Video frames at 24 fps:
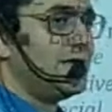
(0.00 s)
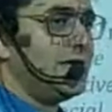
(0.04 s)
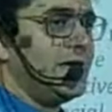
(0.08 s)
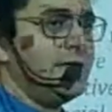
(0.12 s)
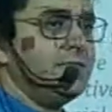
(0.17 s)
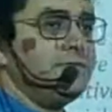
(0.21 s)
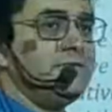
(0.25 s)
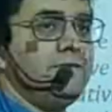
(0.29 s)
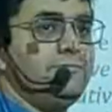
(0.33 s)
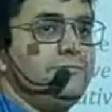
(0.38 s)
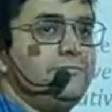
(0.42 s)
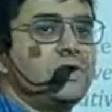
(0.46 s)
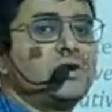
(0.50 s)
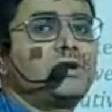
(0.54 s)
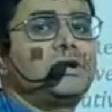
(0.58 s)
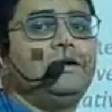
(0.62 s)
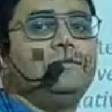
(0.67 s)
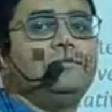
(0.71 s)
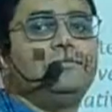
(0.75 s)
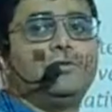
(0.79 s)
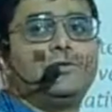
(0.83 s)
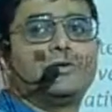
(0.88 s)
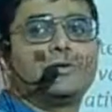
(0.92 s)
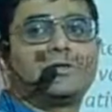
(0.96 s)
in the
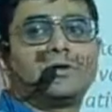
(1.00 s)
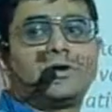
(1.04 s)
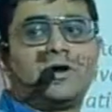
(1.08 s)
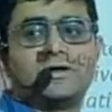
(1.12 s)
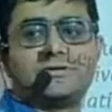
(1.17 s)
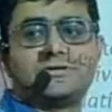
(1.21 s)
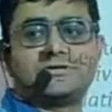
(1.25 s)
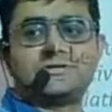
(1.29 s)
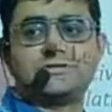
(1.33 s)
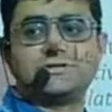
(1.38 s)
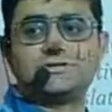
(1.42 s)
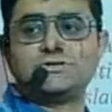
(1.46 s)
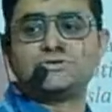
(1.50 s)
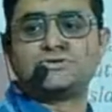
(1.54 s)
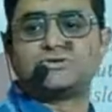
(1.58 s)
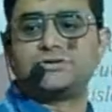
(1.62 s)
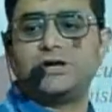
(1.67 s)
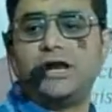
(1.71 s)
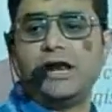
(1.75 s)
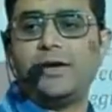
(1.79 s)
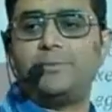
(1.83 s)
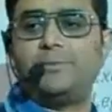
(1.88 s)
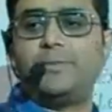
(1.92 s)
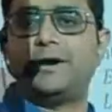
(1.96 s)
44th
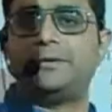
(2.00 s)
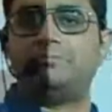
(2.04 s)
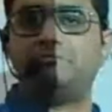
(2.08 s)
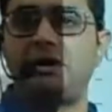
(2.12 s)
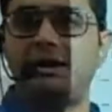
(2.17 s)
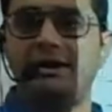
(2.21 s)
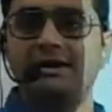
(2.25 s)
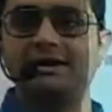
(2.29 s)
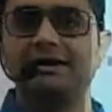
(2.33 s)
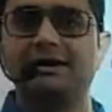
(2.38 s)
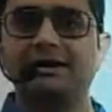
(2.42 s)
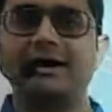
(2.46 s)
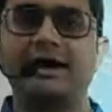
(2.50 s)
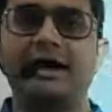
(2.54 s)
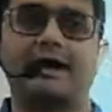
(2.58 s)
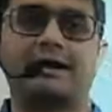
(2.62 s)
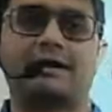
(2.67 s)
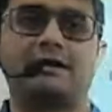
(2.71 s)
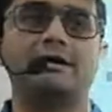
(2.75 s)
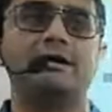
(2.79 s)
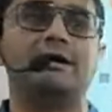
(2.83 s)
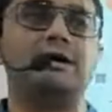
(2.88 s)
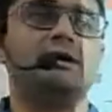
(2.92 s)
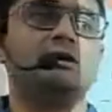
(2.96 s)
Constitutional Amendment Act.
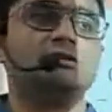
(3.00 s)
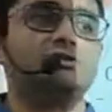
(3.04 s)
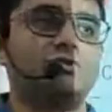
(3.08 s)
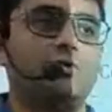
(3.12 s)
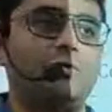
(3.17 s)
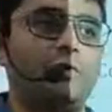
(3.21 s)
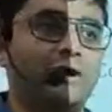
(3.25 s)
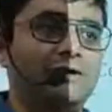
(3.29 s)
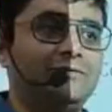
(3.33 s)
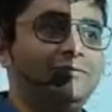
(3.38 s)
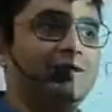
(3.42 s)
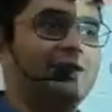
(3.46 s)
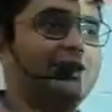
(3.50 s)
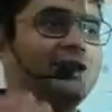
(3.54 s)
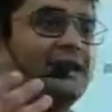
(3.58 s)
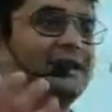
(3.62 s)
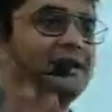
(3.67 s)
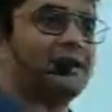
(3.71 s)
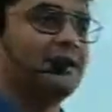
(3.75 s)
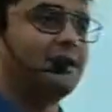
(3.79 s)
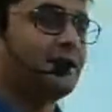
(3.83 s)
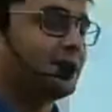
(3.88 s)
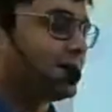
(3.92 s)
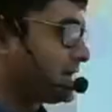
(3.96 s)
So what we
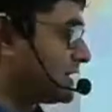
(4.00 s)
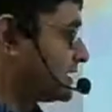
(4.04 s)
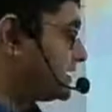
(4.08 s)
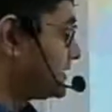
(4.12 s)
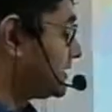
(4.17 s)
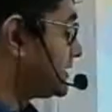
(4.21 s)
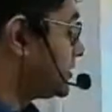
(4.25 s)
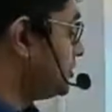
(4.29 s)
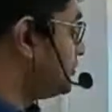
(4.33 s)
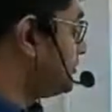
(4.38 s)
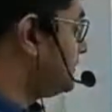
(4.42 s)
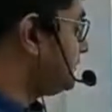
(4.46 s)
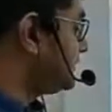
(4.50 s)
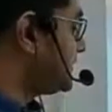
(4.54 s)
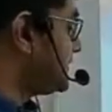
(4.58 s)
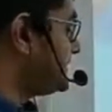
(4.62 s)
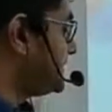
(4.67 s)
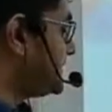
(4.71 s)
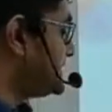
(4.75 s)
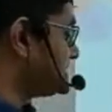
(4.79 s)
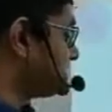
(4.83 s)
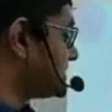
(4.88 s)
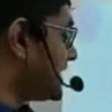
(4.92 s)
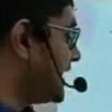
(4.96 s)
can include from
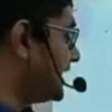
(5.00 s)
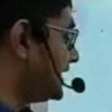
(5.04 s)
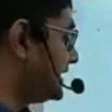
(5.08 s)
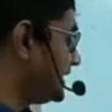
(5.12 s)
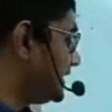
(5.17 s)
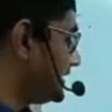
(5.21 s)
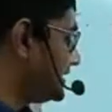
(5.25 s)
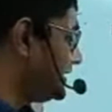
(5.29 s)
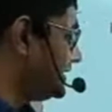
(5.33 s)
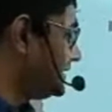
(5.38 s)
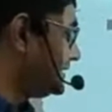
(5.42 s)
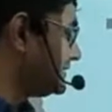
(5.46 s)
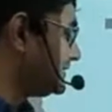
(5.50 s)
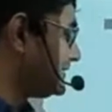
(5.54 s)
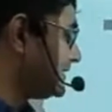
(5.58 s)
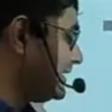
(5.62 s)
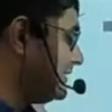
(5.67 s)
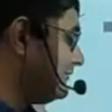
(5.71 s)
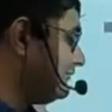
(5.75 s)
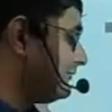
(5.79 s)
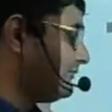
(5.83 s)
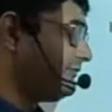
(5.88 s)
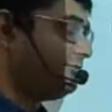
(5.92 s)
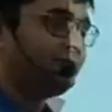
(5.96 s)
this, Article
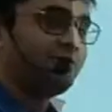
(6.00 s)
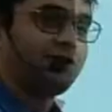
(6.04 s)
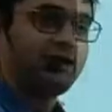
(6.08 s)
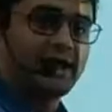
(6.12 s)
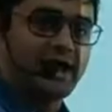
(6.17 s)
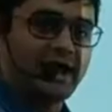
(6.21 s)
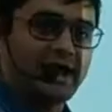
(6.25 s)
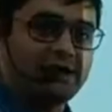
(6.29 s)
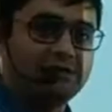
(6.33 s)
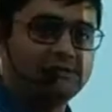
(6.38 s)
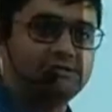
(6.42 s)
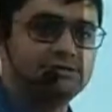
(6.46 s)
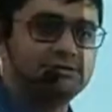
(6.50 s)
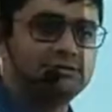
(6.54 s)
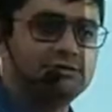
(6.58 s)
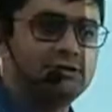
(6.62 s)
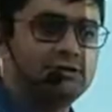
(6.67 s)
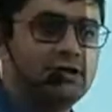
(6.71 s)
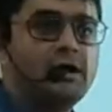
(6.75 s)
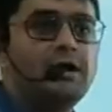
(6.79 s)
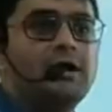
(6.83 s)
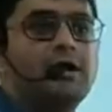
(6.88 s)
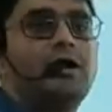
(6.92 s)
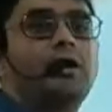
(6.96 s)
358
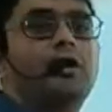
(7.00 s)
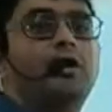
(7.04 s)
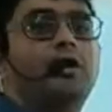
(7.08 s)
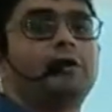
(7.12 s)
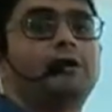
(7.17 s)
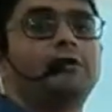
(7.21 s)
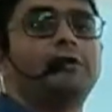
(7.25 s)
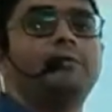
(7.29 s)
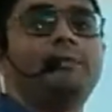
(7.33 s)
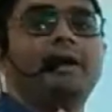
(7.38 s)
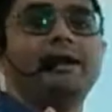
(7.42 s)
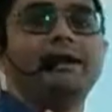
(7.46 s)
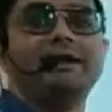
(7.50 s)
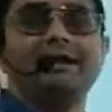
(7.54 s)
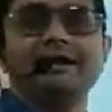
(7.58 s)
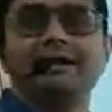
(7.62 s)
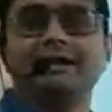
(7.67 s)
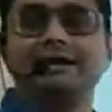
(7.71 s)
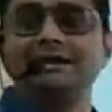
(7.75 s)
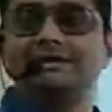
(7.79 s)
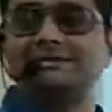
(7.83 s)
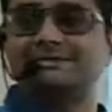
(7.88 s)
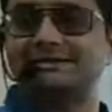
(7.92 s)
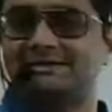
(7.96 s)

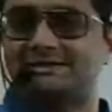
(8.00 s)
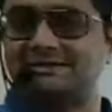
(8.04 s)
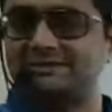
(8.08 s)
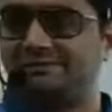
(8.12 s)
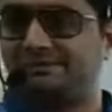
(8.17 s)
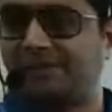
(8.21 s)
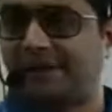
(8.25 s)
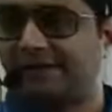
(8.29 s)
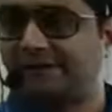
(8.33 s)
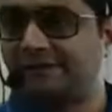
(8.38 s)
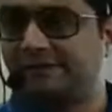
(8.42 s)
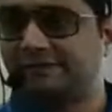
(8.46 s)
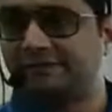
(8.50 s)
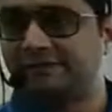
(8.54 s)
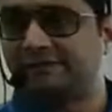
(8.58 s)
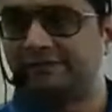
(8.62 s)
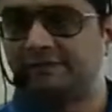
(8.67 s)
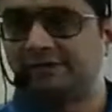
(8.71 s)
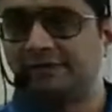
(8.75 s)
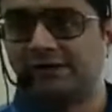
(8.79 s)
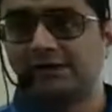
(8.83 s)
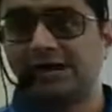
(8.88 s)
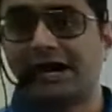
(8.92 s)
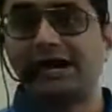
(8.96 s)
automatically suspends
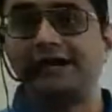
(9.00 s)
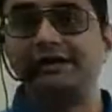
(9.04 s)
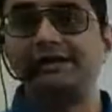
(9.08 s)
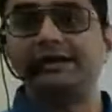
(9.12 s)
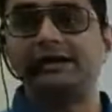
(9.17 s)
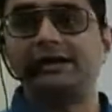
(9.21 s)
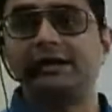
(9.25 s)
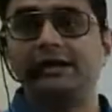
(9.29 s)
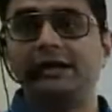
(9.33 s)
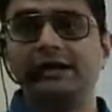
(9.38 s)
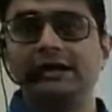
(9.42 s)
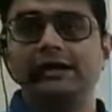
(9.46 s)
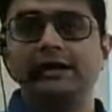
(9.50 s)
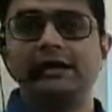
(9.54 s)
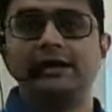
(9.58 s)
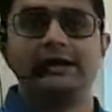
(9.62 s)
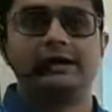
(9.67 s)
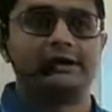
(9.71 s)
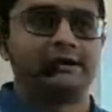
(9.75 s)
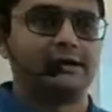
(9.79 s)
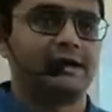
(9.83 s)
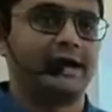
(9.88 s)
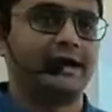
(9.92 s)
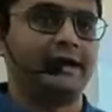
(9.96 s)
Article
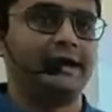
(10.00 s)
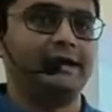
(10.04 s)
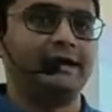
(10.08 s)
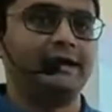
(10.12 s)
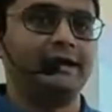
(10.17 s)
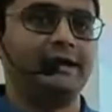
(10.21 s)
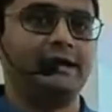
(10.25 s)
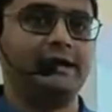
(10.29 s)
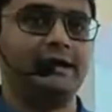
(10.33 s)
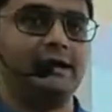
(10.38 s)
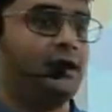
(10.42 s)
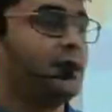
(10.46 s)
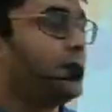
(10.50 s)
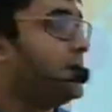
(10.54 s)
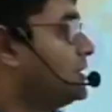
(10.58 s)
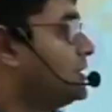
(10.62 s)
19